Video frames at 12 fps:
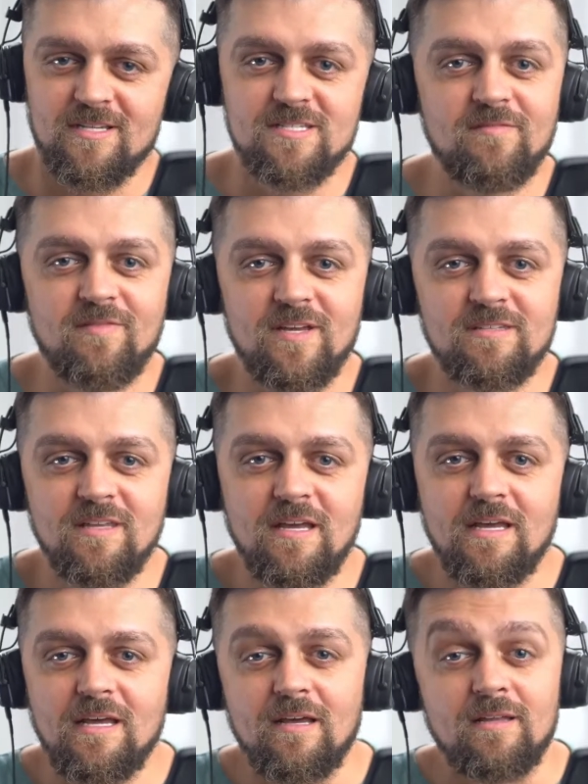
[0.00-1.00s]
event.
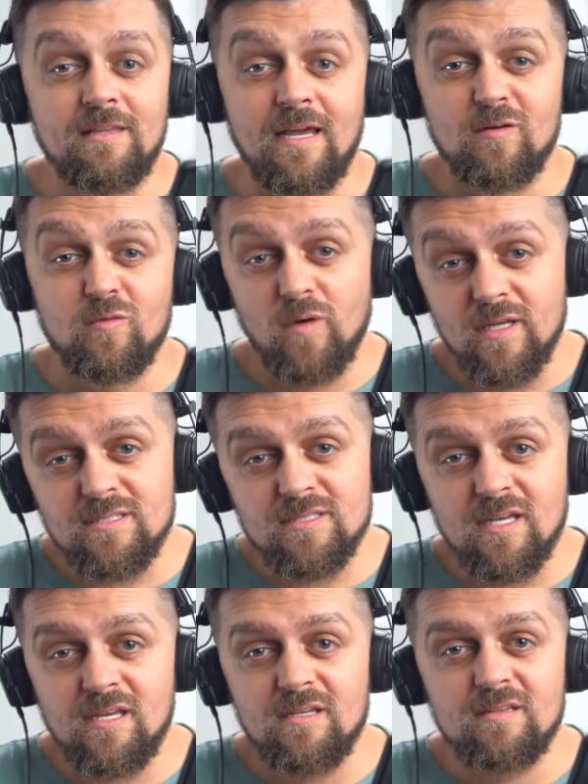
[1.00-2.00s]
Then
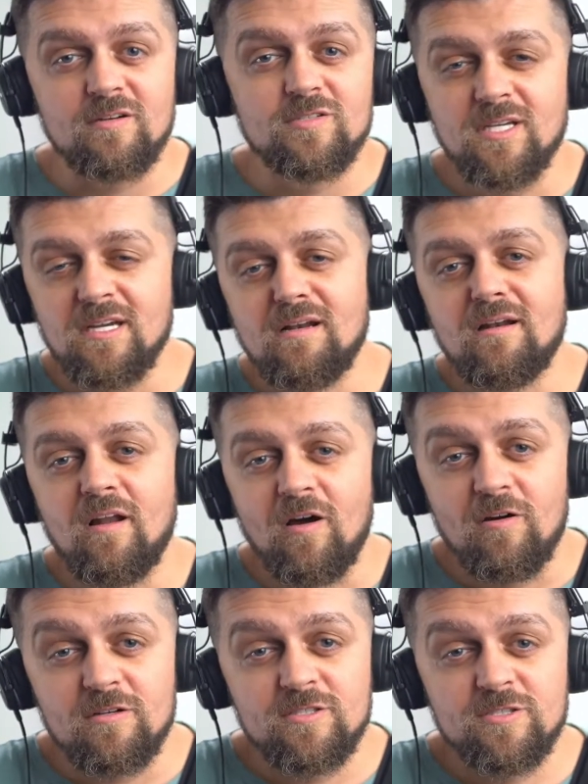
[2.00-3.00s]
Wednesday, there's a
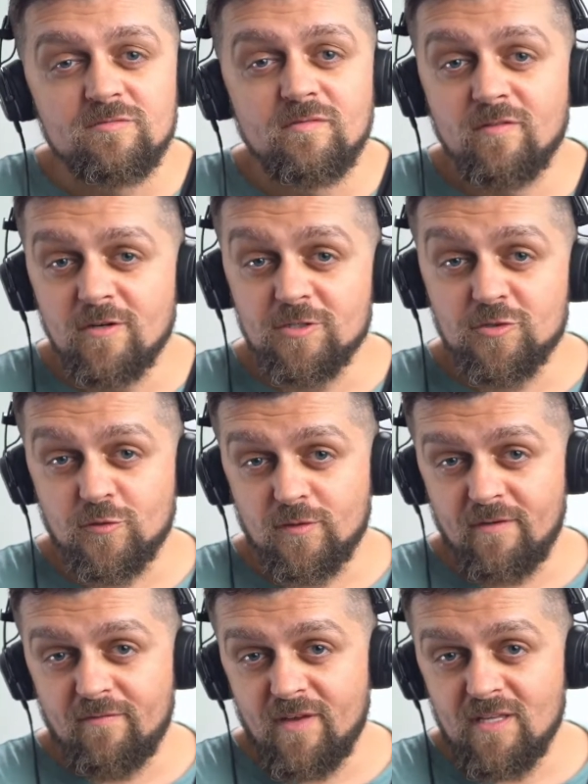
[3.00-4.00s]
large virtual
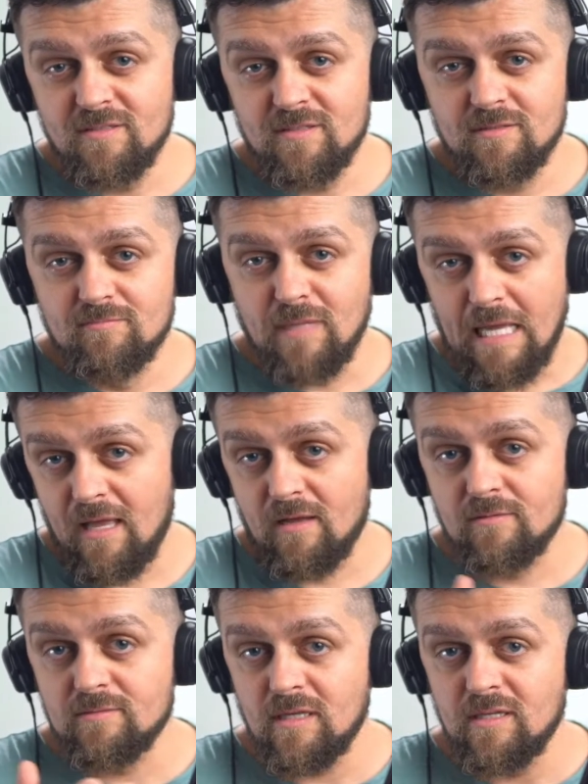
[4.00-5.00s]
event
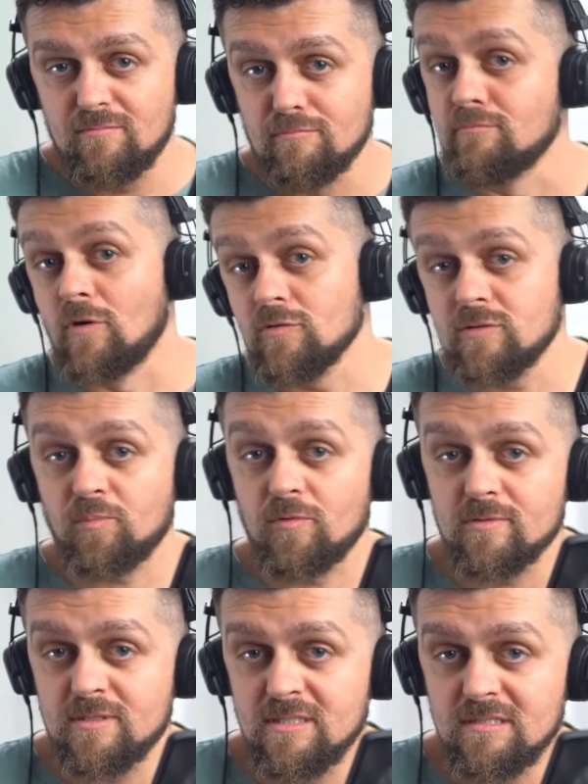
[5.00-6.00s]
held in multiple
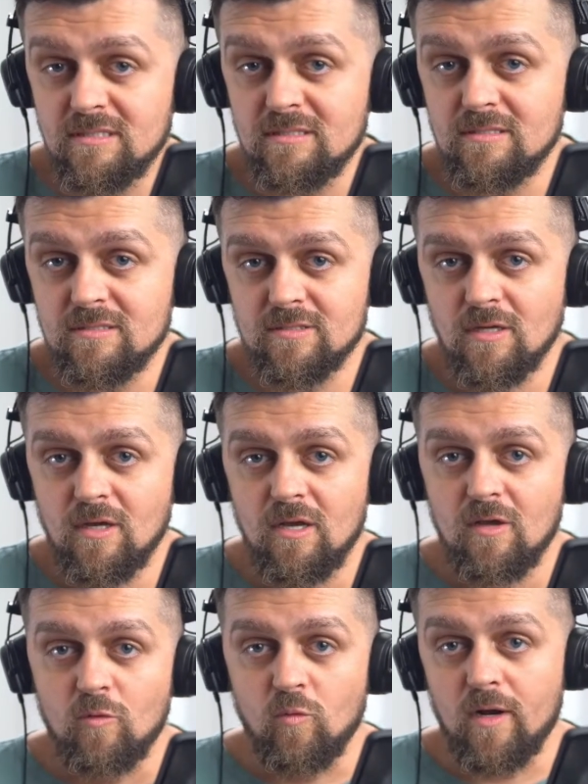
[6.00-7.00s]
cities
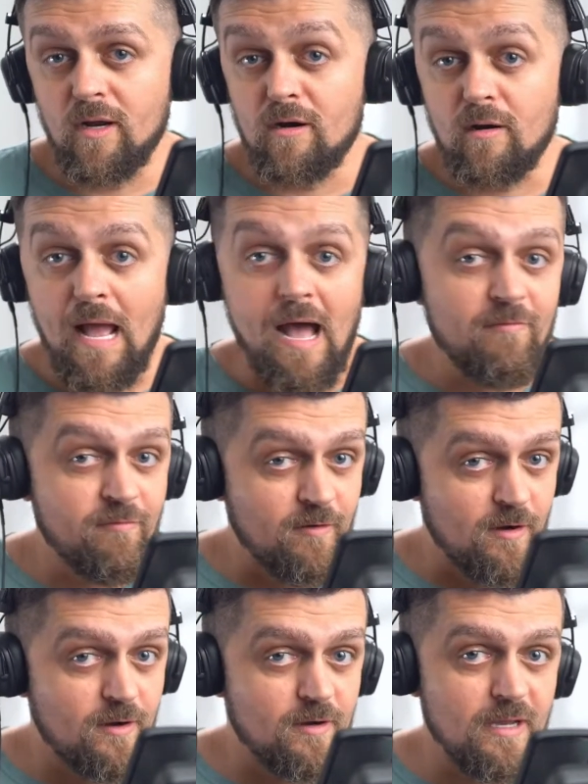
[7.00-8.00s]
where
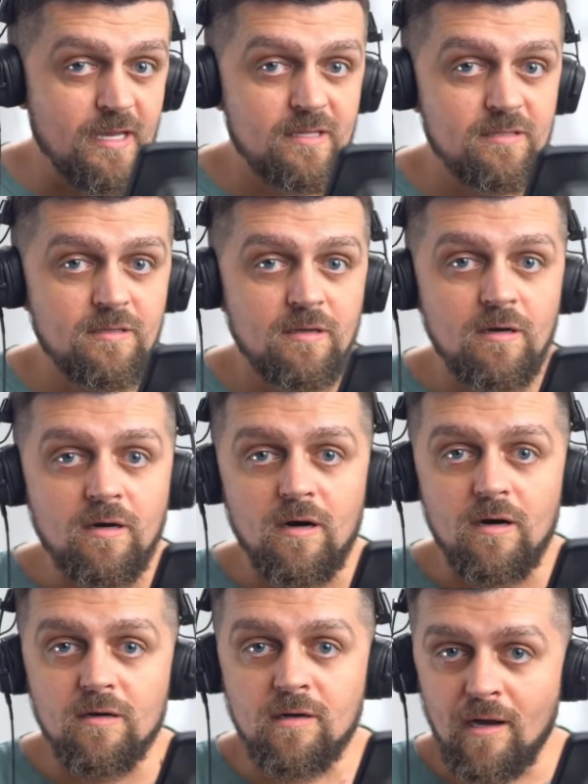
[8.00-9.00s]
Afire and
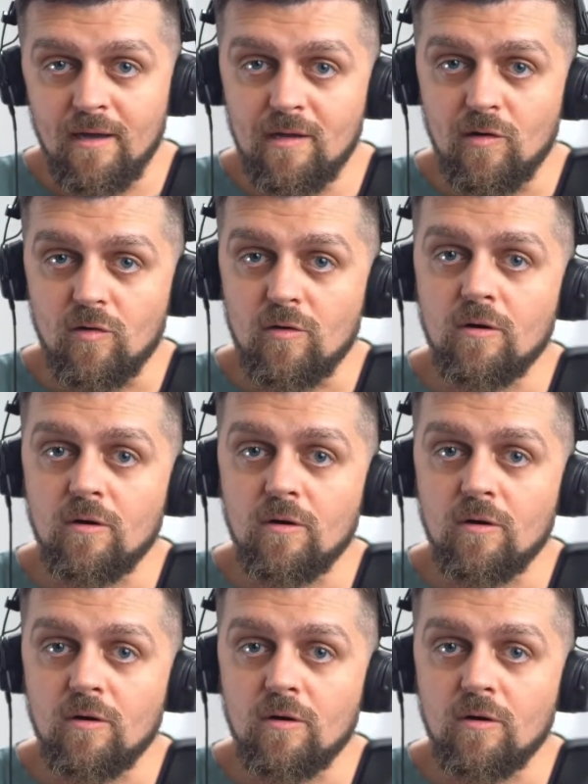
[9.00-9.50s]
Kailor